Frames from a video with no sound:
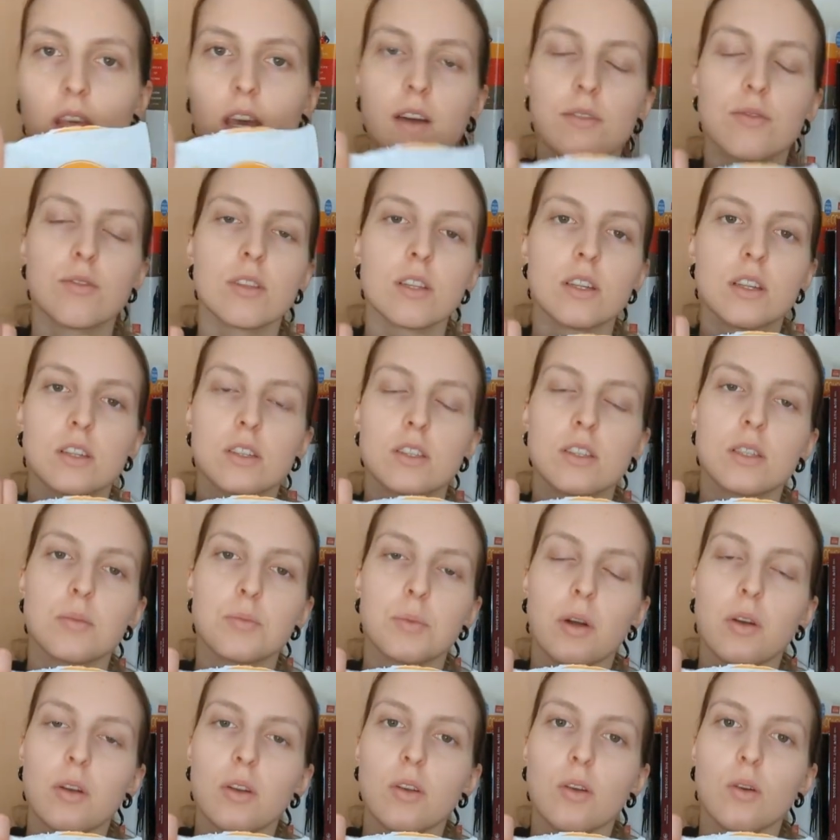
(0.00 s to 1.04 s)
have really good
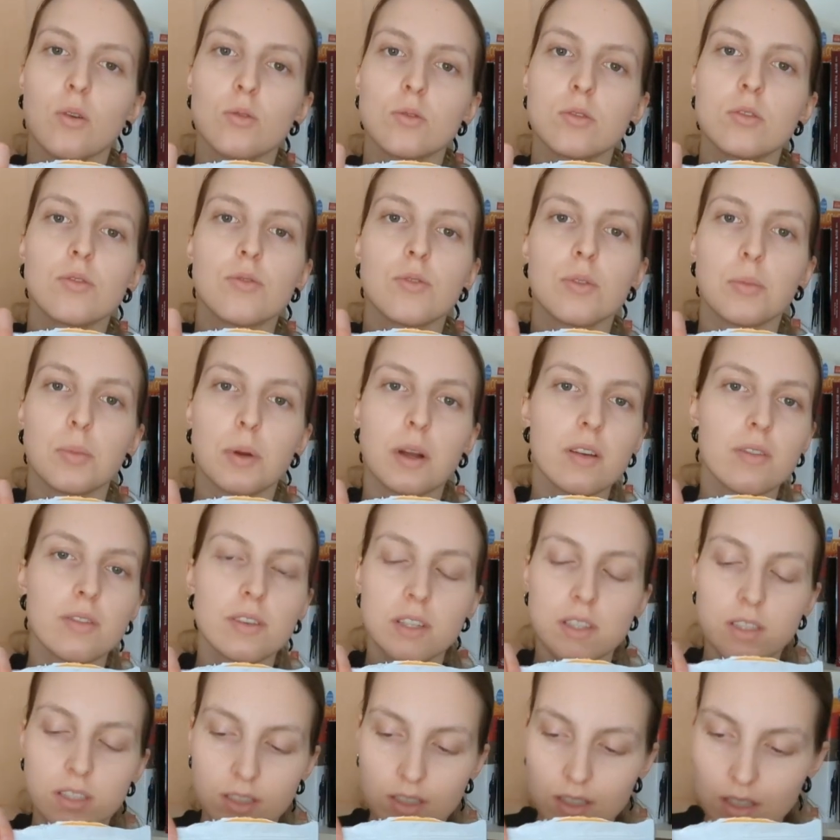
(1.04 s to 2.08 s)
sprouted oats for
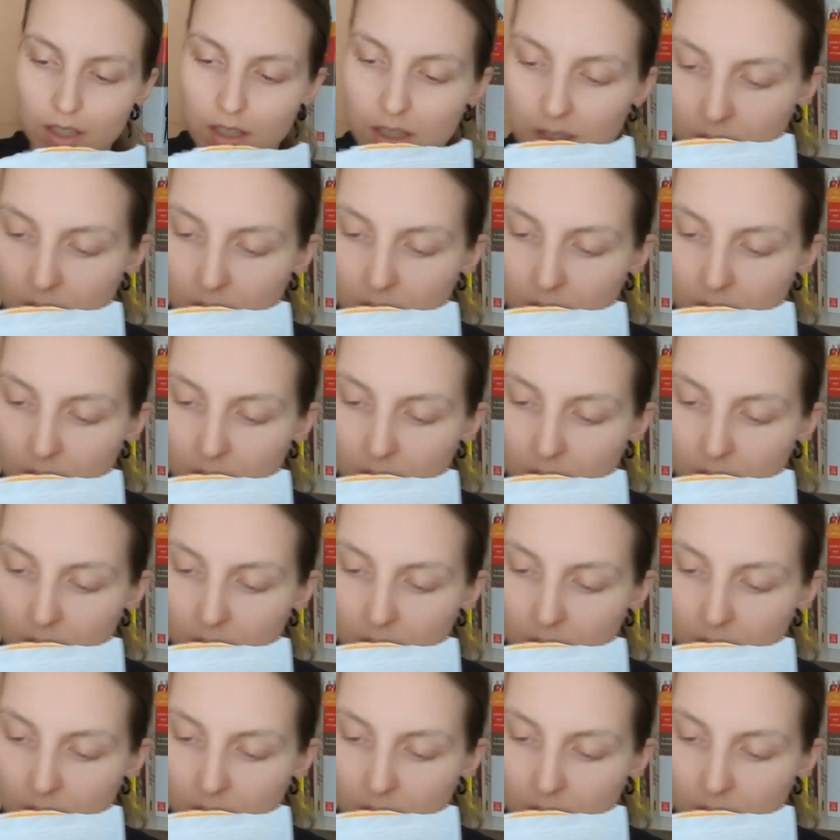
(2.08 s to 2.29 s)
breakfast.